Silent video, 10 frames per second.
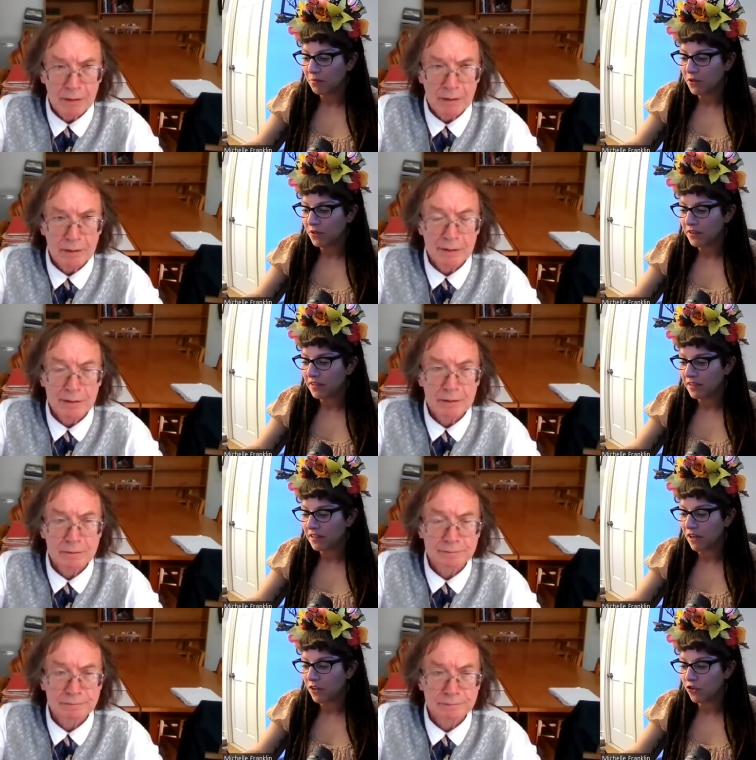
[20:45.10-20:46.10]
Speaker 1: pure in
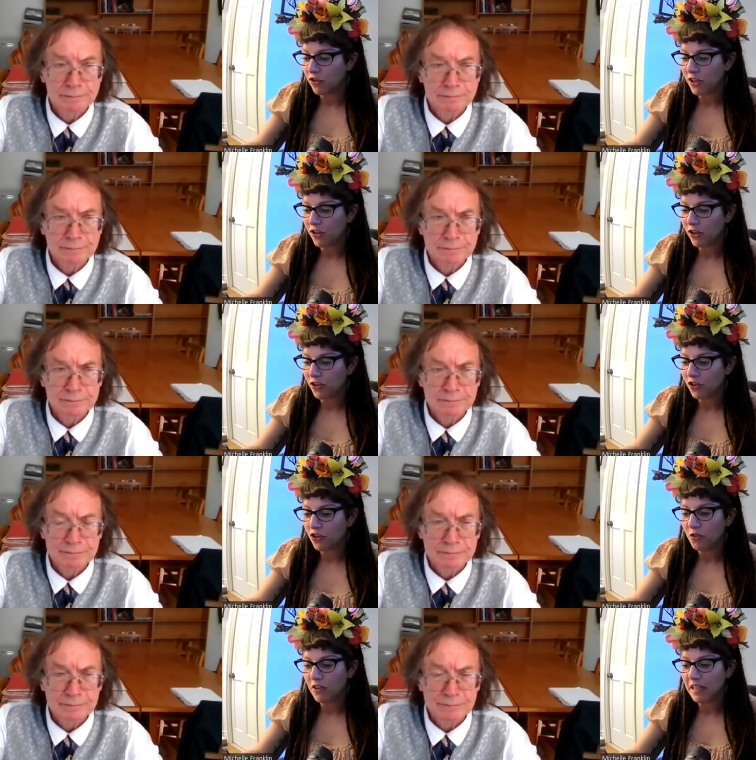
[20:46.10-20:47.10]
Scottish tradition. Do
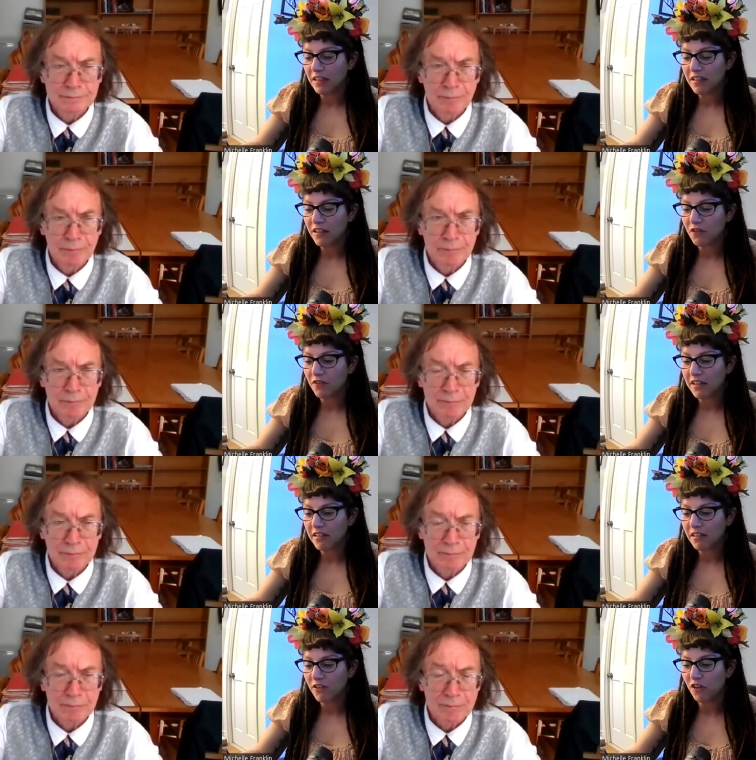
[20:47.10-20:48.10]
you think this is a
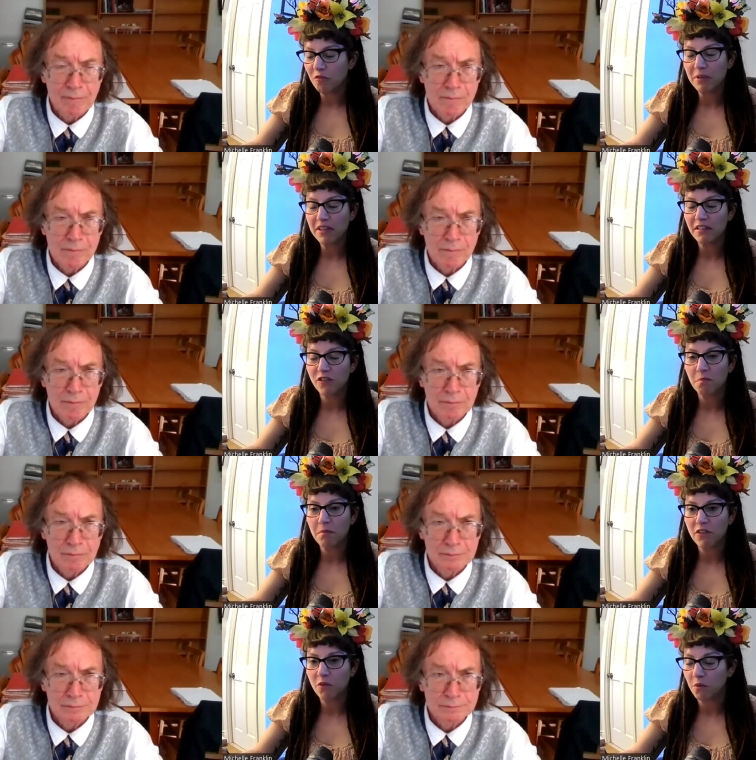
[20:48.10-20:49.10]
vestige of Pictish
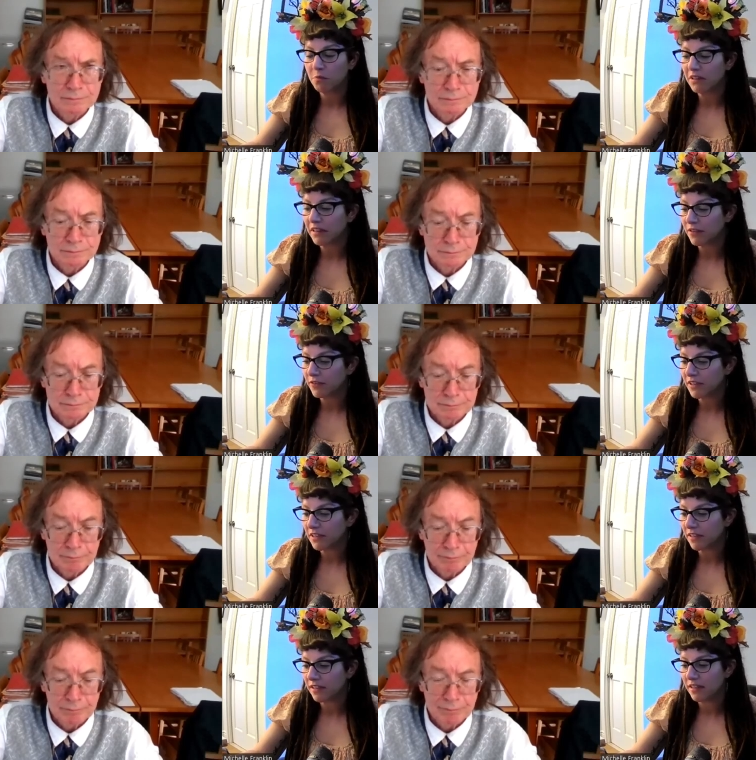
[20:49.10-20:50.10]
myths or
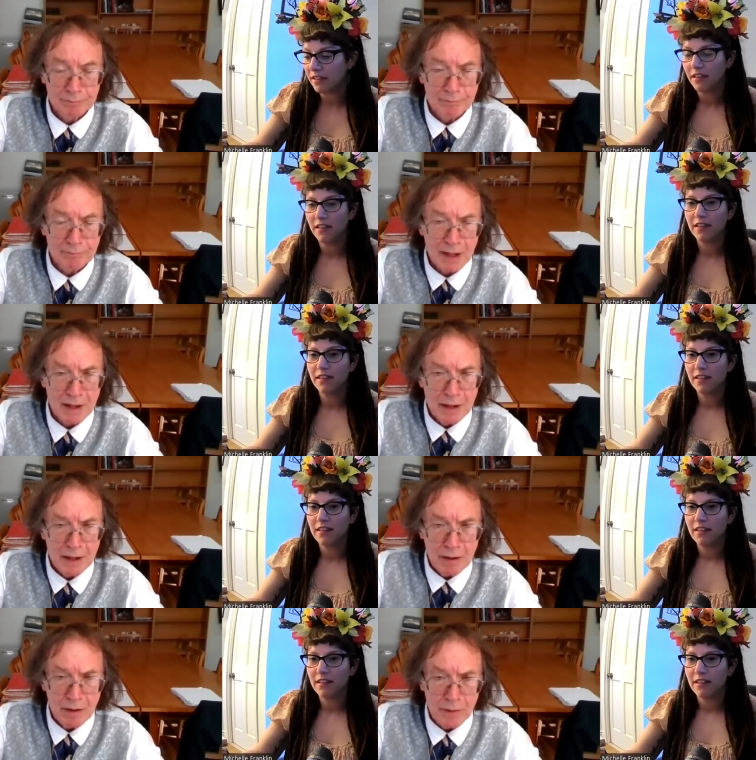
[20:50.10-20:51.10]
beliefs?
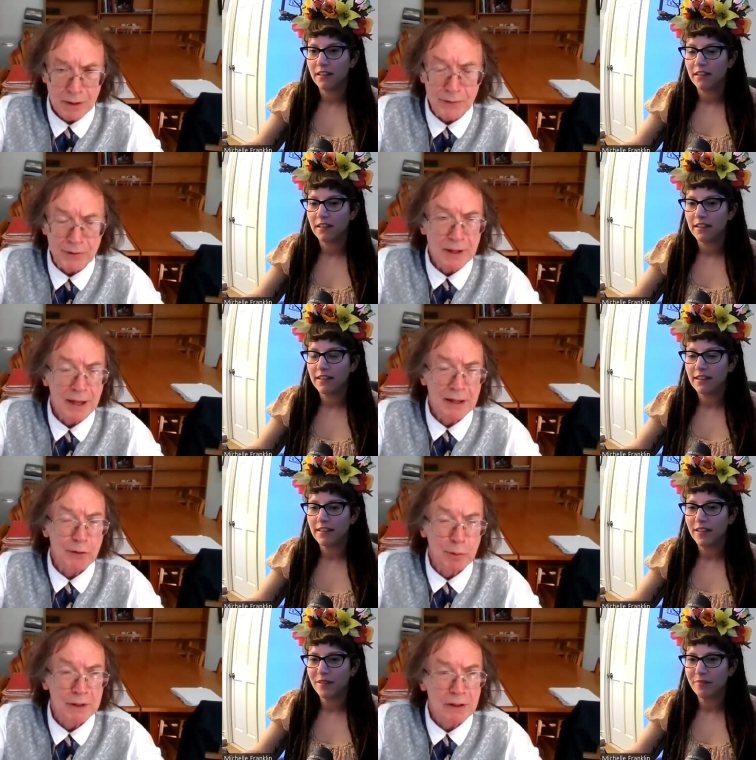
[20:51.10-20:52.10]
Speaker 2: The answer again
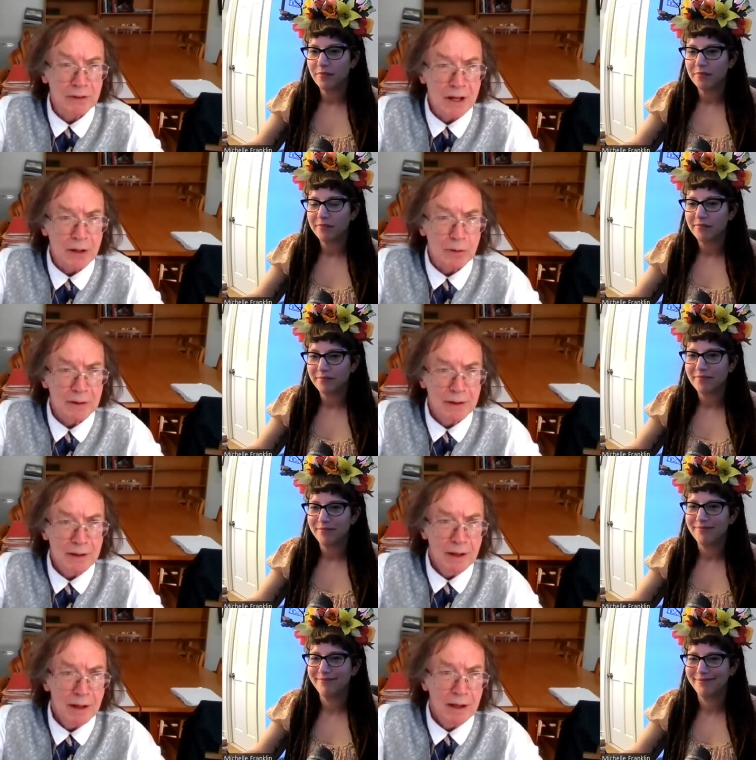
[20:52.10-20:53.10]
is we don't know.
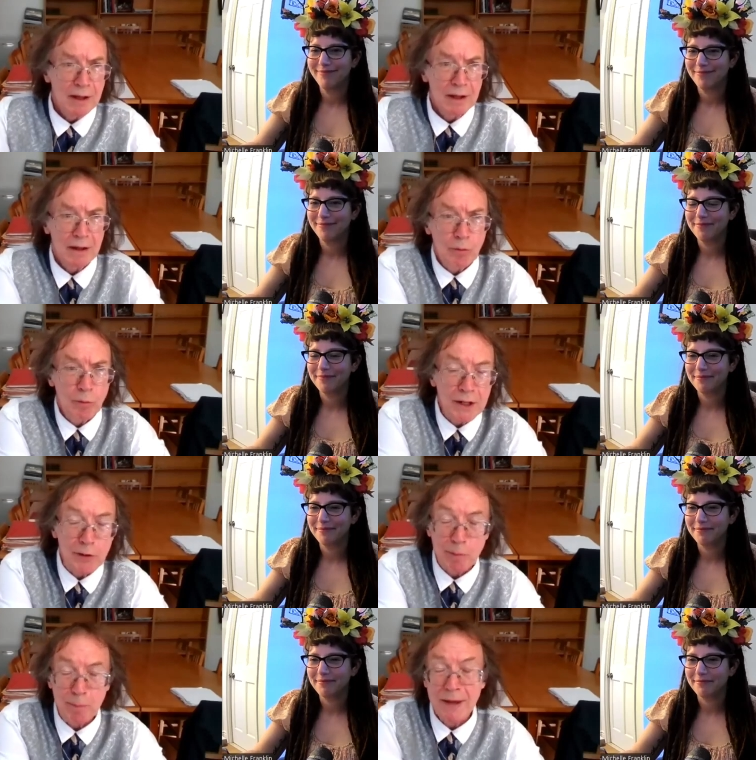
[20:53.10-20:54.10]
Uh, we
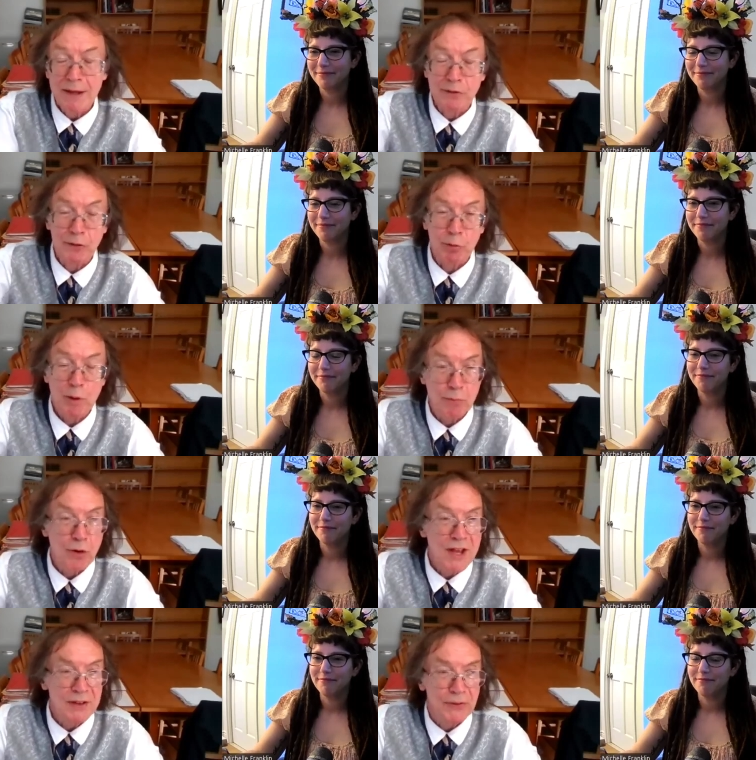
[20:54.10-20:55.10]
know the Picts were
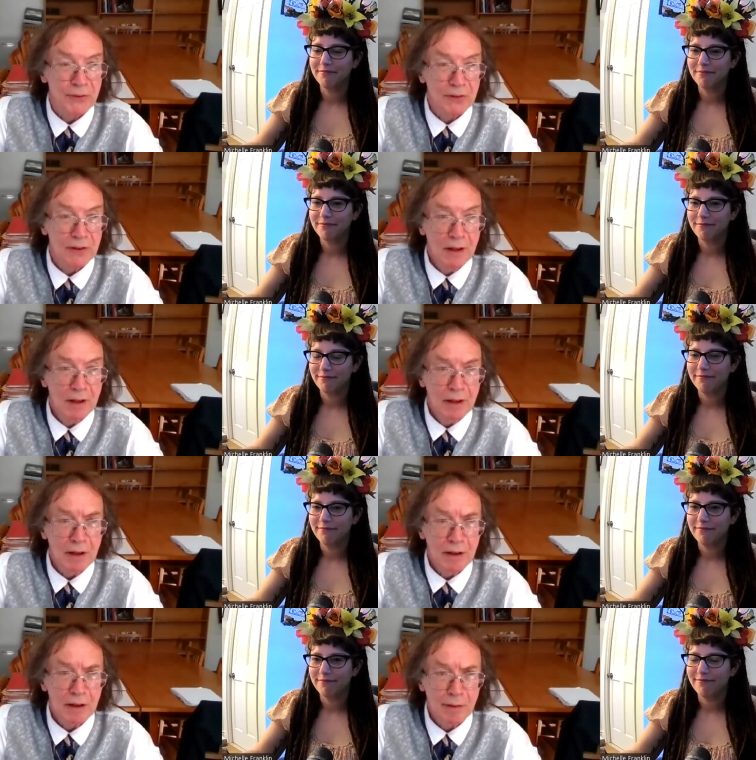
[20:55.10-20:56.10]
Brits.
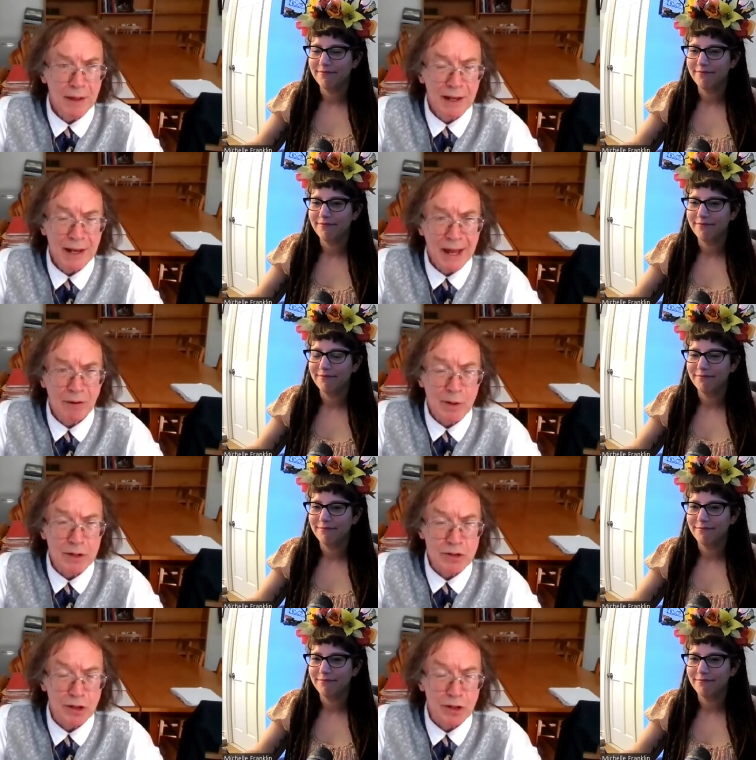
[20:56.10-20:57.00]
Uh, their language